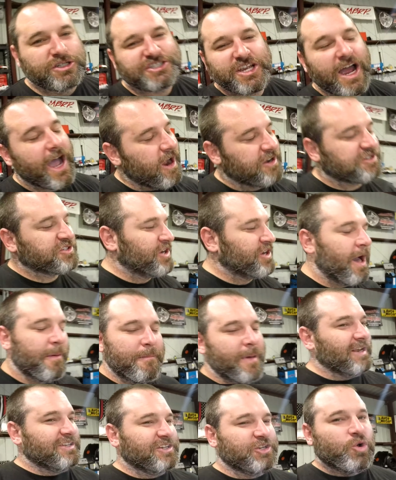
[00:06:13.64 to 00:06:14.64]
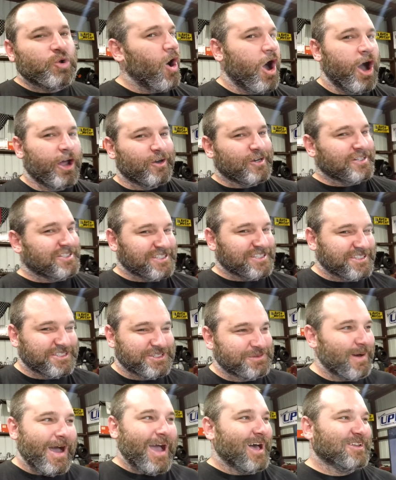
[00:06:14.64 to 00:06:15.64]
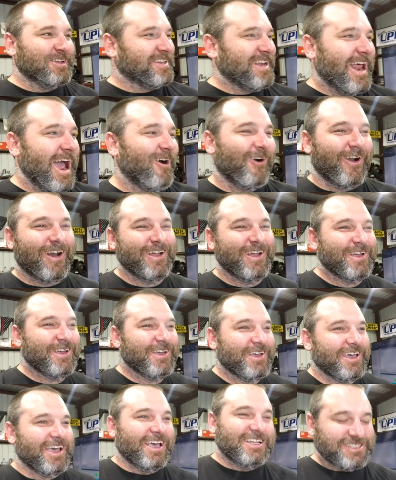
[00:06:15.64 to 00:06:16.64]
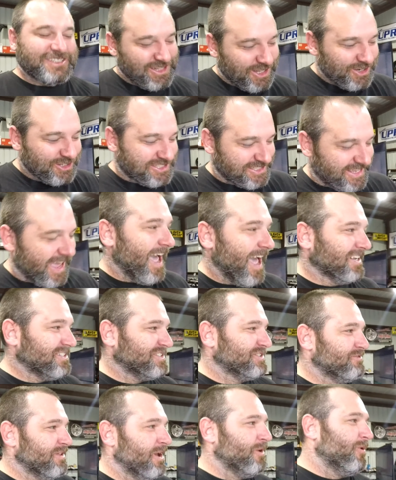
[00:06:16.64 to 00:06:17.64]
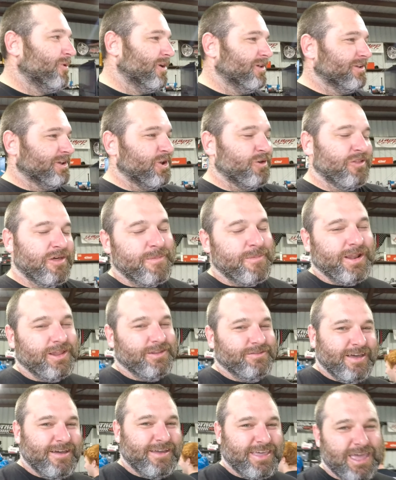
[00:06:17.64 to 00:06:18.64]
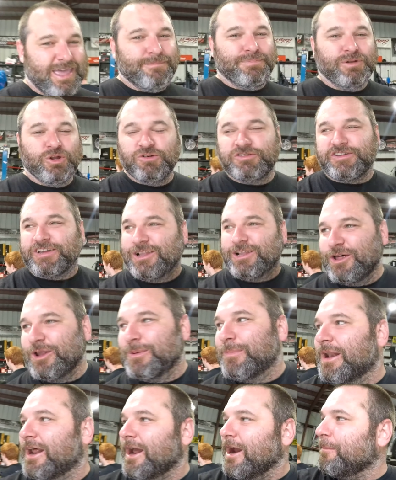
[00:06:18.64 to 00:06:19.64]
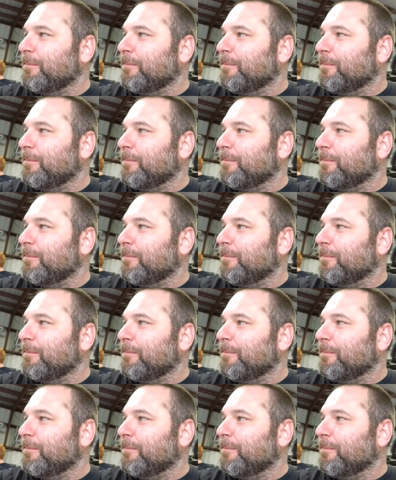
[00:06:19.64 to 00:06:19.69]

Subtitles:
tires are not meant to do 160 miles an hour. It's a little sketch. They were, you know, they keep losing a little bit of air